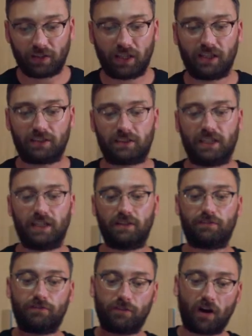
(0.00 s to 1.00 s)
years. They need
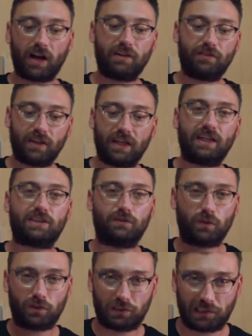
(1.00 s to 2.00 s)
5 years of
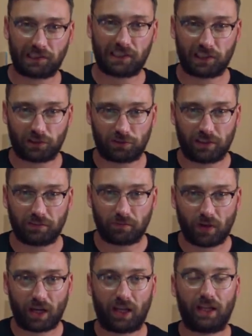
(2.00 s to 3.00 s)
your address history,
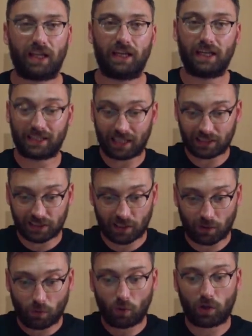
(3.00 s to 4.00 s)
and they need that to
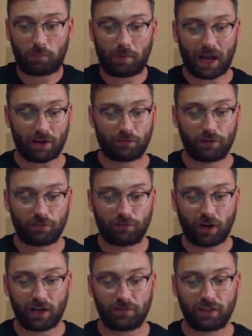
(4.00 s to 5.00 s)
go all the way back for the
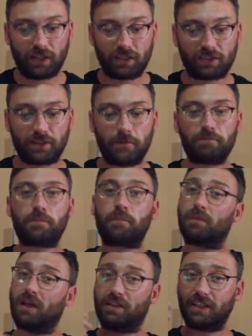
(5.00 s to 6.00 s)
5 years.
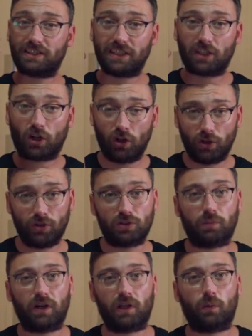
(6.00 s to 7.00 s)
This includes,
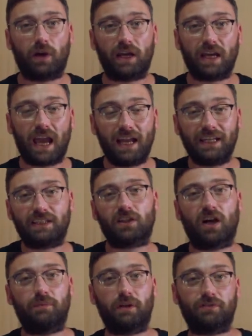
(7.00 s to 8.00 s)
by the way, any
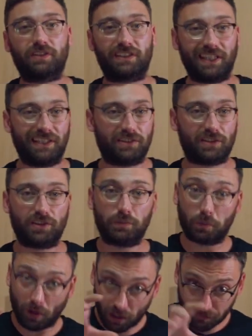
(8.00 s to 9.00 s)
time overseas. You
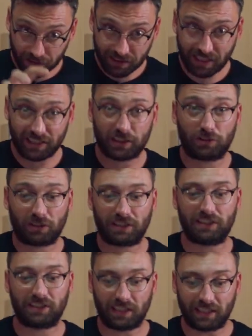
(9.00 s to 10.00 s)
put overseas
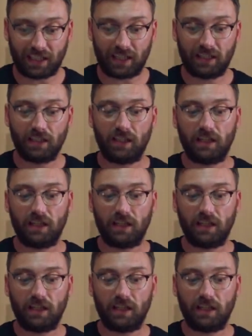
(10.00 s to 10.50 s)
addresses in there.